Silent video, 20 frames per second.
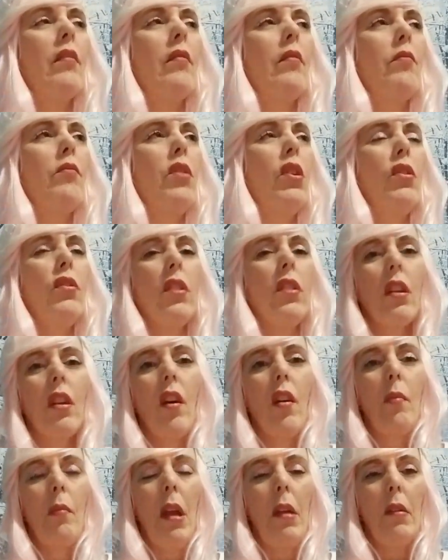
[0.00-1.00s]
used to
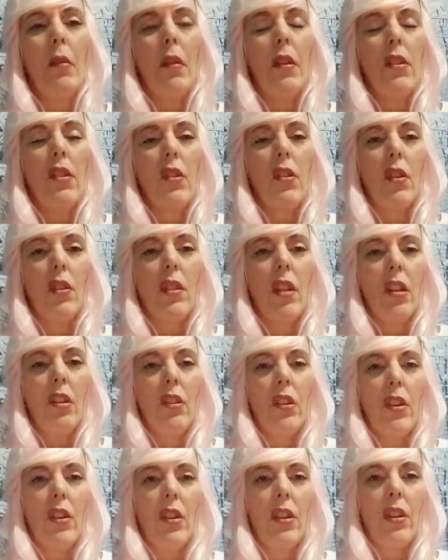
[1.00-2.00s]
go maybe when you were a little
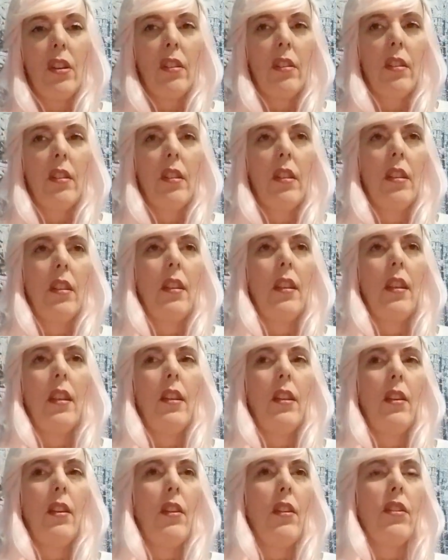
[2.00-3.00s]
girl,
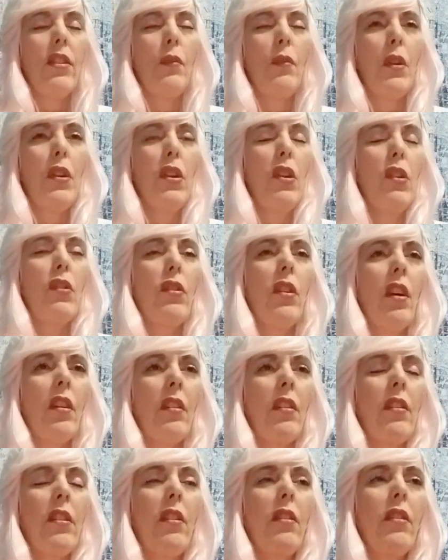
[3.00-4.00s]
or when you were
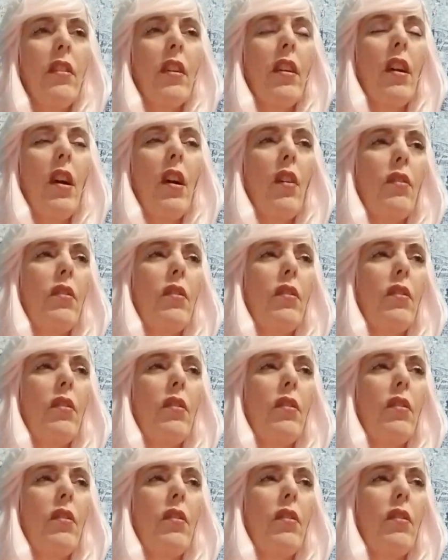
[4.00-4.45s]
younger, years ago.